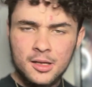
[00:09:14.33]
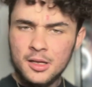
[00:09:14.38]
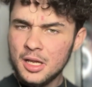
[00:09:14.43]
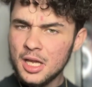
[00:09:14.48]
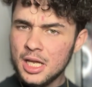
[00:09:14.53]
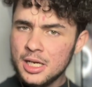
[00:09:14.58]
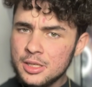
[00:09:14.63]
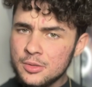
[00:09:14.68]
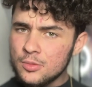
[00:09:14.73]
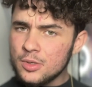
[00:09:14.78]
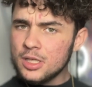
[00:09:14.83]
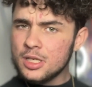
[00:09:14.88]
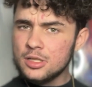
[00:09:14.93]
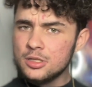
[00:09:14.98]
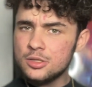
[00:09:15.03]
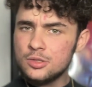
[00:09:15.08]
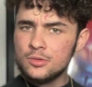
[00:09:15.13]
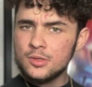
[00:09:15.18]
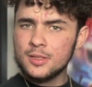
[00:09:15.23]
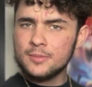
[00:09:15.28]
Anyone could
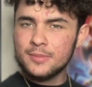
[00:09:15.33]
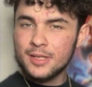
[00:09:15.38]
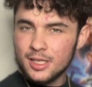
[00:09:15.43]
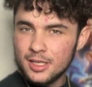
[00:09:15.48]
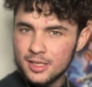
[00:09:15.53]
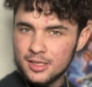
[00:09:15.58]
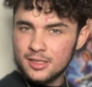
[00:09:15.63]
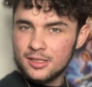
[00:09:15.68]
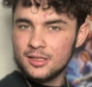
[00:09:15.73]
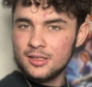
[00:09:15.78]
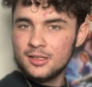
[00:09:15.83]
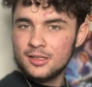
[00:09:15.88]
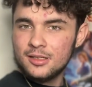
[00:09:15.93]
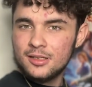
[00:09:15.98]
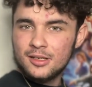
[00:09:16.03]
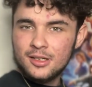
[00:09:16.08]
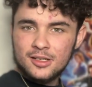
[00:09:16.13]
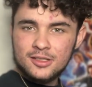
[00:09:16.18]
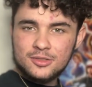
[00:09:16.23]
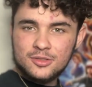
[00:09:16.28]
do it, man.
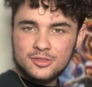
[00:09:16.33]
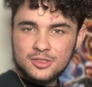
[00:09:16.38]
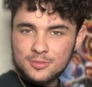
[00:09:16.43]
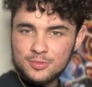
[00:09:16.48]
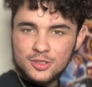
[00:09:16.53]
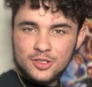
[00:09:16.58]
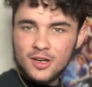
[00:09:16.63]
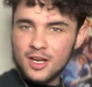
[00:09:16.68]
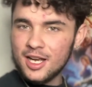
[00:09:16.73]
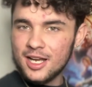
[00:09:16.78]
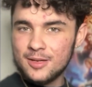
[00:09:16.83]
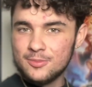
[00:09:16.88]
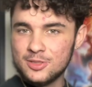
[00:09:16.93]
So subscribe